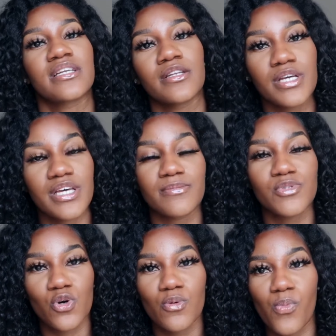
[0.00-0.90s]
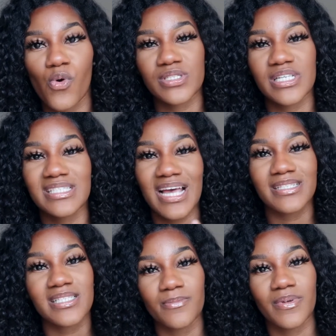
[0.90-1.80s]
and can absorb water,
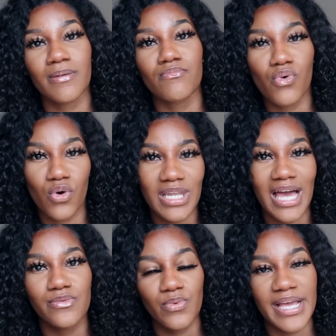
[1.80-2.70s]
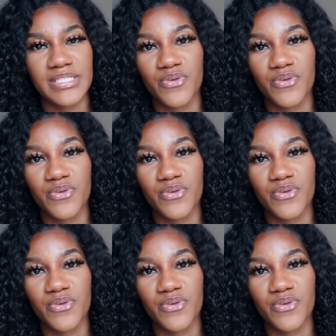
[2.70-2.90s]
tend to be more lightweight.